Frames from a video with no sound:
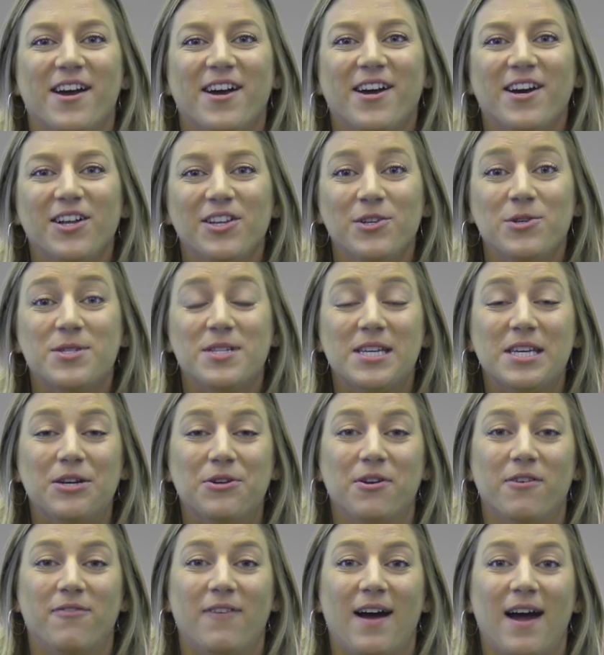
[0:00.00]
Colusa
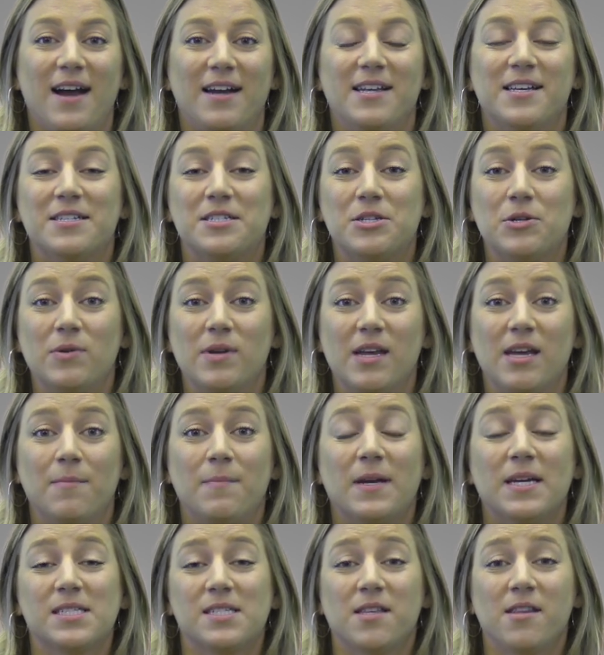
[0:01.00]
Unified is
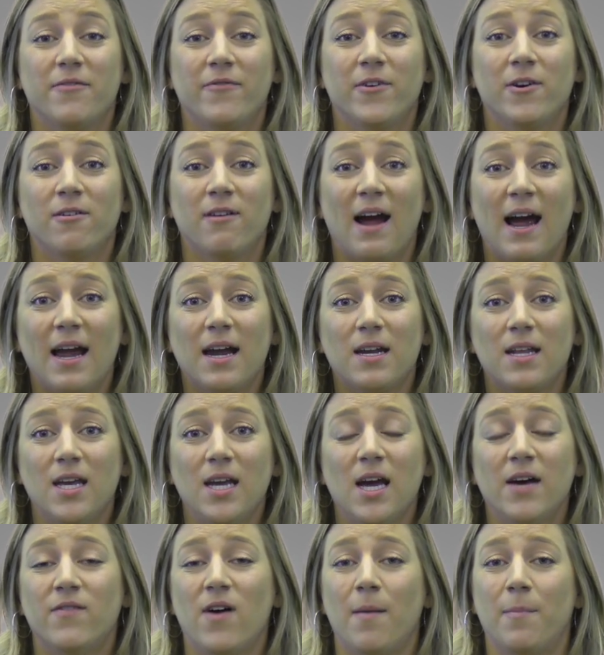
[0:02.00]
unique because of the
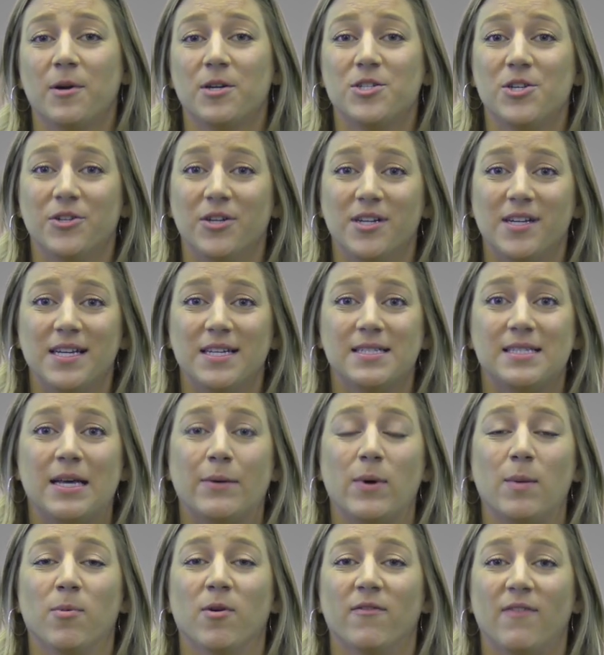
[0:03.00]
variety of opportunities
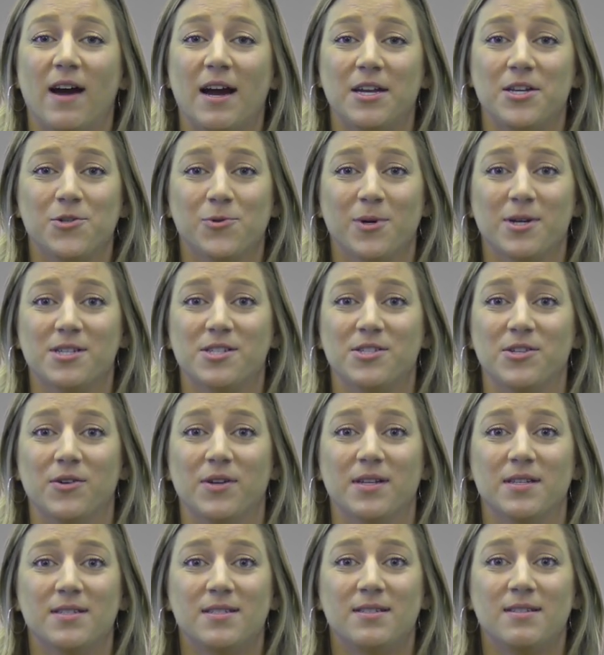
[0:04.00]
that we provide to our
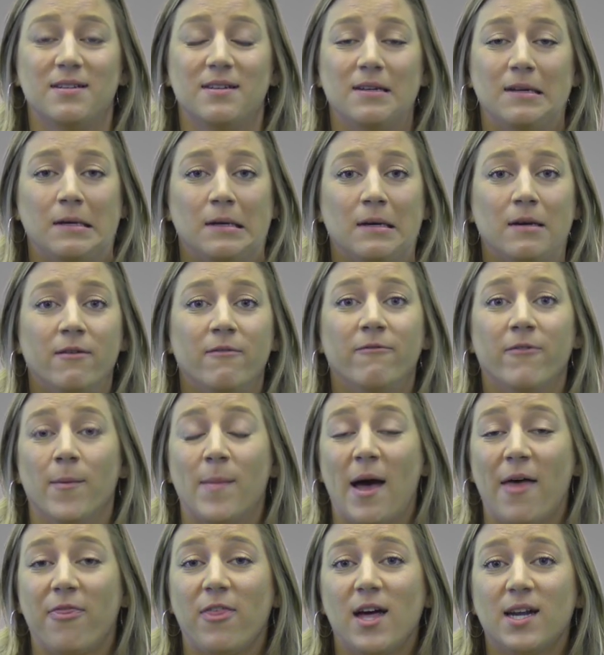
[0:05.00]
students.
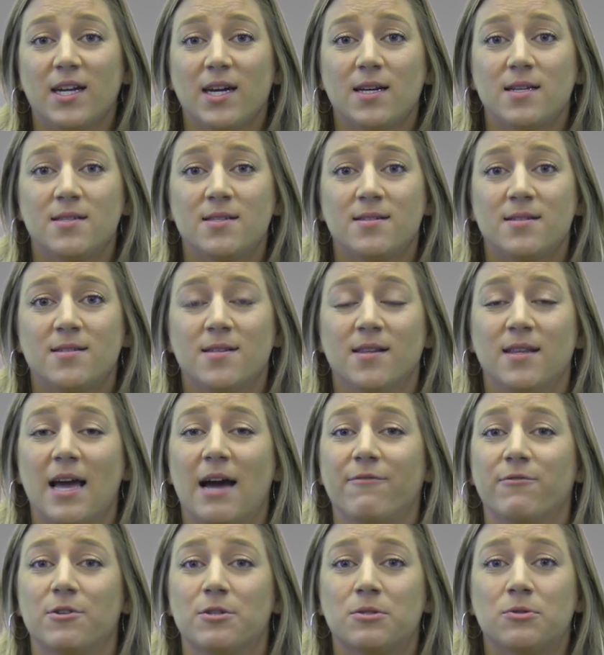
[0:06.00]
From athletics to the
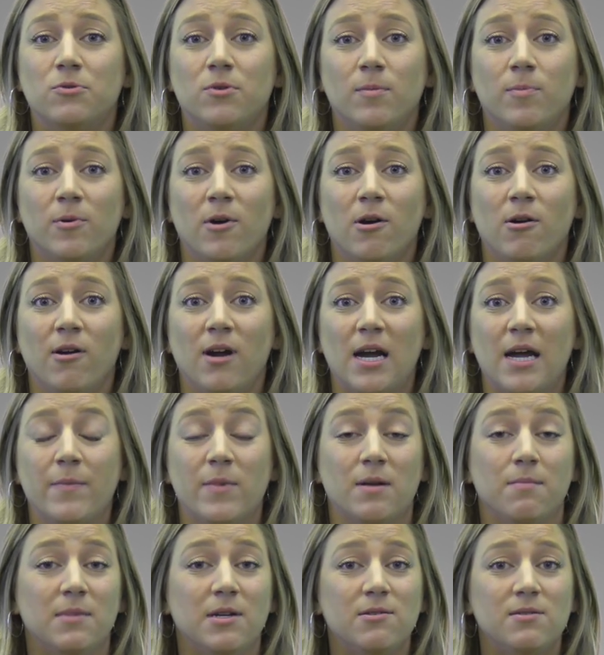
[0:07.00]
after-school
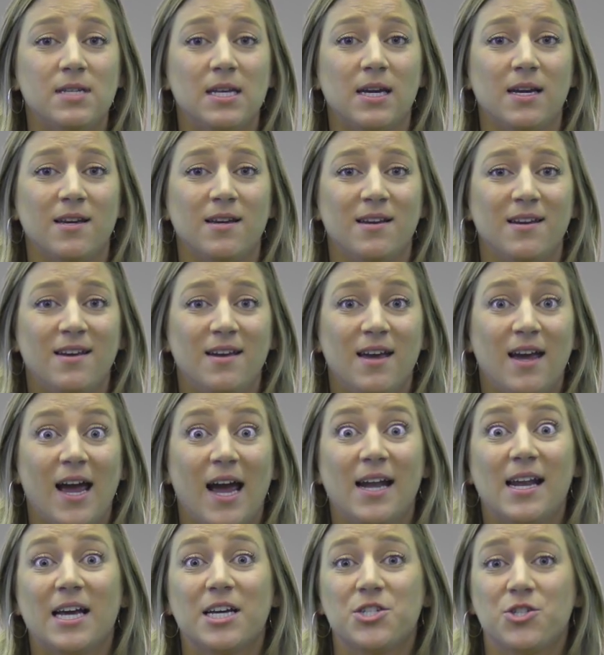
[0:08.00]
program and music,
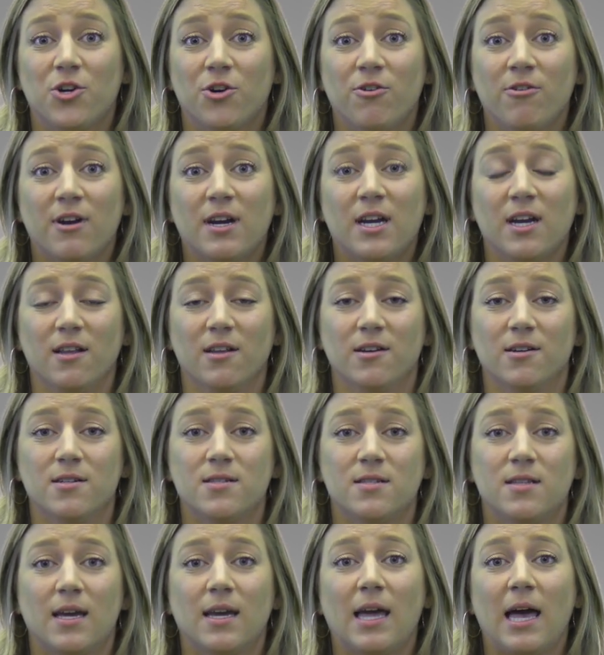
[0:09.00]
and
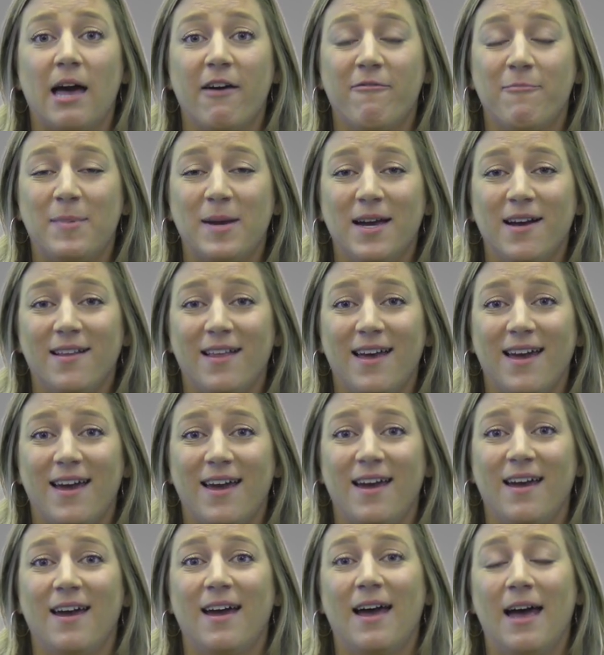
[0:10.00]
extracurriculars like
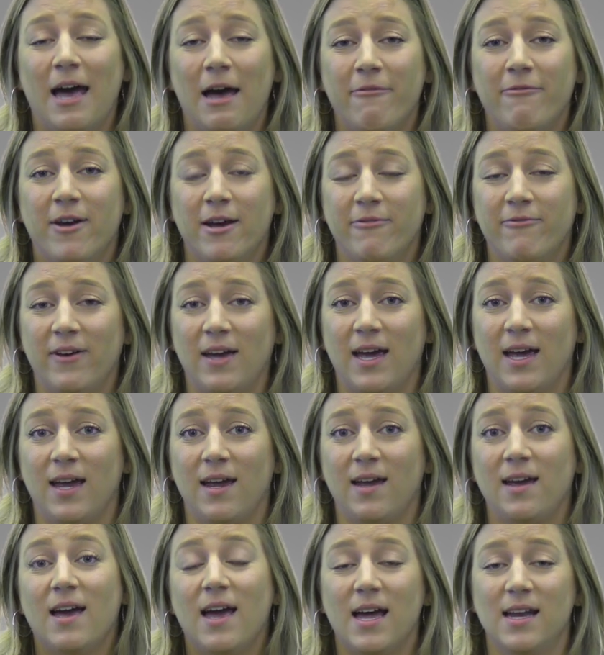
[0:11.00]
FBLA,
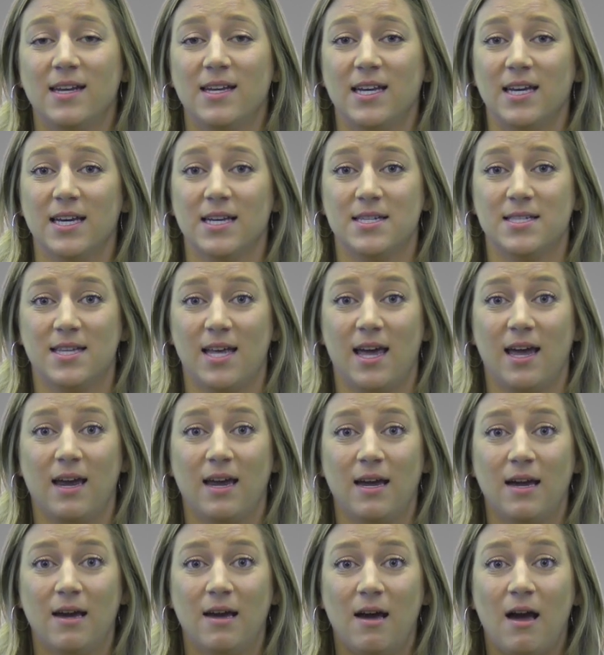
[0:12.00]
FFA, and
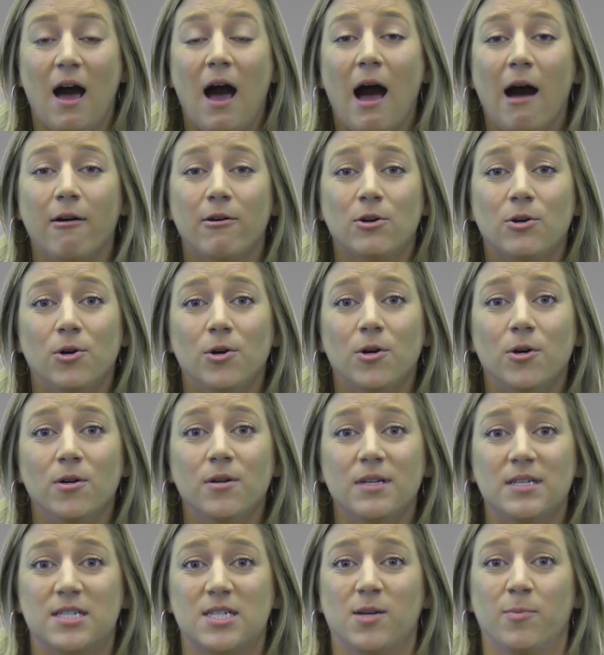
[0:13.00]
ESA. Our
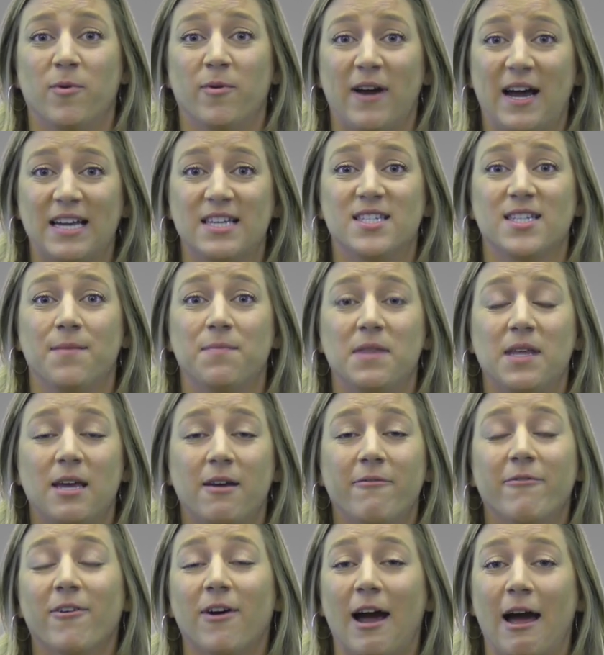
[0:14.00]
goal is to provide
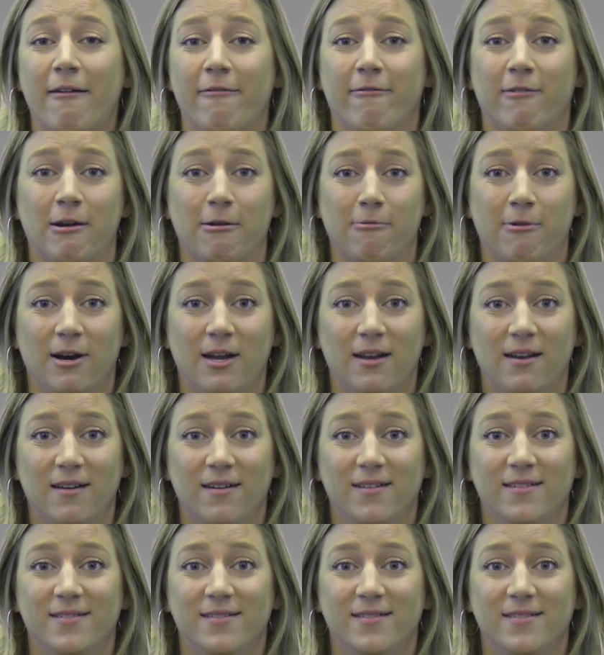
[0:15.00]
something for everyone.